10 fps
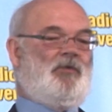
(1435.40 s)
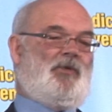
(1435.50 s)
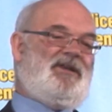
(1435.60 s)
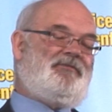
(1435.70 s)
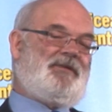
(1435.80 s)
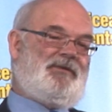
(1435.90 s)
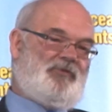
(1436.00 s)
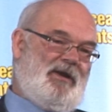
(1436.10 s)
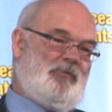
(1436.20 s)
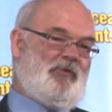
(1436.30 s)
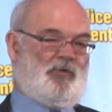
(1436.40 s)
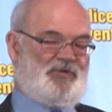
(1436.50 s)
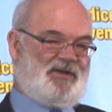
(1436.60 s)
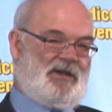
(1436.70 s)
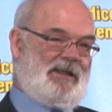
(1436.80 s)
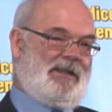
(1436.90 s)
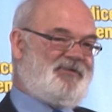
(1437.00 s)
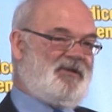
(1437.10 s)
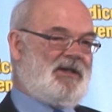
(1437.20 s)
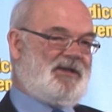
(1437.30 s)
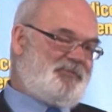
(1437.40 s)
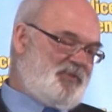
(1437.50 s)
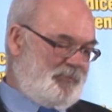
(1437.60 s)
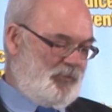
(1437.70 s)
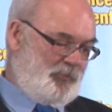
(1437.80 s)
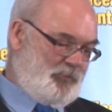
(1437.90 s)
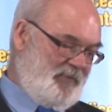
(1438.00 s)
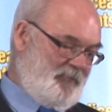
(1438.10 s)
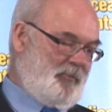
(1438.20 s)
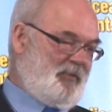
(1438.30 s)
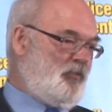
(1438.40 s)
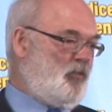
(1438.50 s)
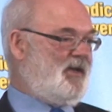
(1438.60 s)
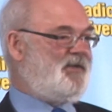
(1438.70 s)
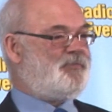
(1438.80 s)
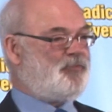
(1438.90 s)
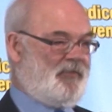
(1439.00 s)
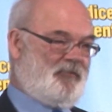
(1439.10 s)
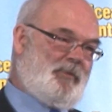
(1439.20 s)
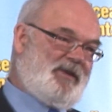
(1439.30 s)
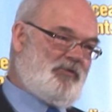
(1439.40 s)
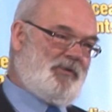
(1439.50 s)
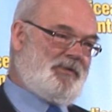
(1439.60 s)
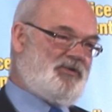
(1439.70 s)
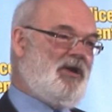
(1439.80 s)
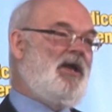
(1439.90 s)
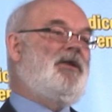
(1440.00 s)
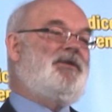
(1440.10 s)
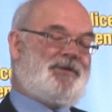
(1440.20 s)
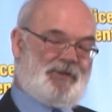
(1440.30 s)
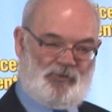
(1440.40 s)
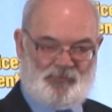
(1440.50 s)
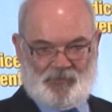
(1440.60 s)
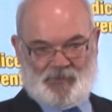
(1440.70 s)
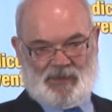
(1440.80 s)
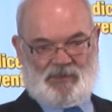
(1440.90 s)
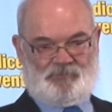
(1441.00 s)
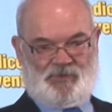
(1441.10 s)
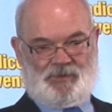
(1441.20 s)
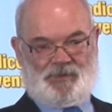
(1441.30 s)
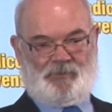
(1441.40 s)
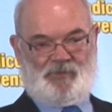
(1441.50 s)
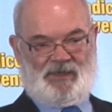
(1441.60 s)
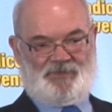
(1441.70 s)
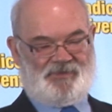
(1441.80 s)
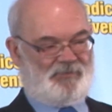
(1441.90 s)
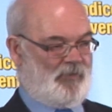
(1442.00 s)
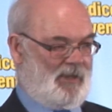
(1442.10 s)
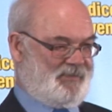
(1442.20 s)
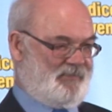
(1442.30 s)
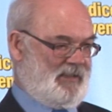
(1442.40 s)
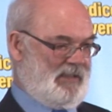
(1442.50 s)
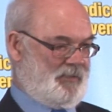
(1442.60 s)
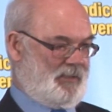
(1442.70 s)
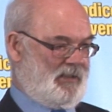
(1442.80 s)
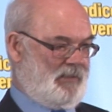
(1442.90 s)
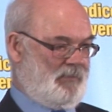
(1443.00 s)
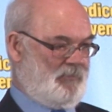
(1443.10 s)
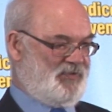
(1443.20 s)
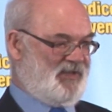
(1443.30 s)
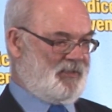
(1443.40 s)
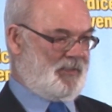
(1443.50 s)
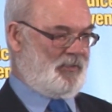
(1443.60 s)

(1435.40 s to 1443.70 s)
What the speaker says: we'd have said, right, we want highly educated people, preferably white, preferably Christian, so that they can be assimilated relatively easily. But that's